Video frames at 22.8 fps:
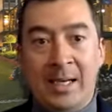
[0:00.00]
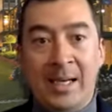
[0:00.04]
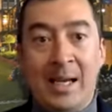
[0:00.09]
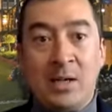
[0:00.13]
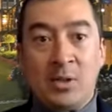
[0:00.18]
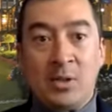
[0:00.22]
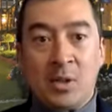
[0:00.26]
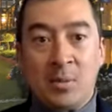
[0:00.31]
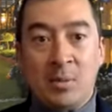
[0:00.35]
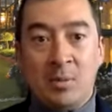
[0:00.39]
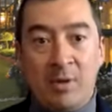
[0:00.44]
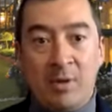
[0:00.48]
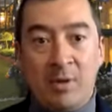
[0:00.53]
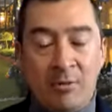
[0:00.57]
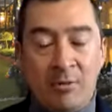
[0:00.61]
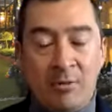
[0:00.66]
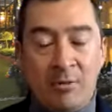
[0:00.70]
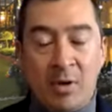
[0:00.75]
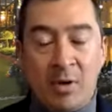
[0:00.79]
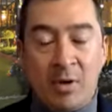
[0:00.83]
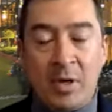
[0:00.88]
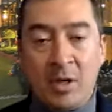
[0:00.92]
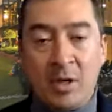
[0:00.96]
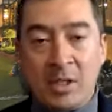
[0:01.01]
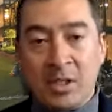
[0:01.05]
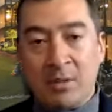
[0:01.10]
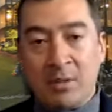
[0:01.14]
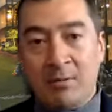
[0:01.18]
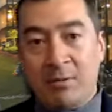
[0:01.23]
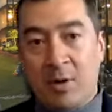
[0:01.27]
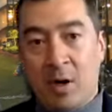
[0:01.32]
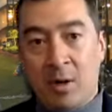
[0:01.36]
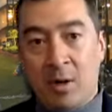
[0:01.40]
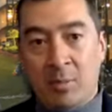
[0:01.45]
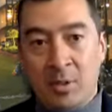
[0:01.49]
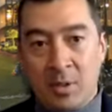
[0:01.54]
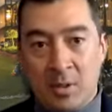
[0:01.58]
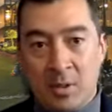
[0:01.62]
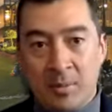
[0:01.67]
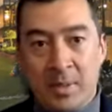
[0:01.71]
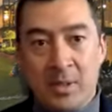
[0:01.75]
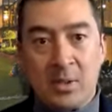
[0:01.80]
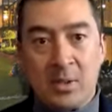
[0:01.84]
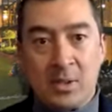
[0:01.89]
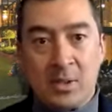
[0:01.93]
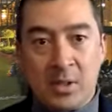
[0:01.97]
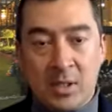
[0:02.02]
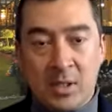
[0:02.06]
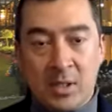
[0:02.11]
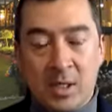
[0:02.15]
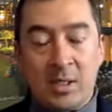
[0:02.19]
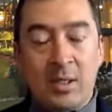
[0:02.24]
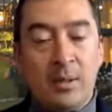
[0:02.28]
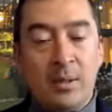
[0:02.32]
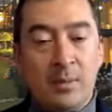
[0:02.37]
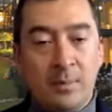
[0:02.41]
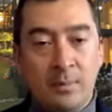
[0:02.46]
allows them a very nice environment to be able to study.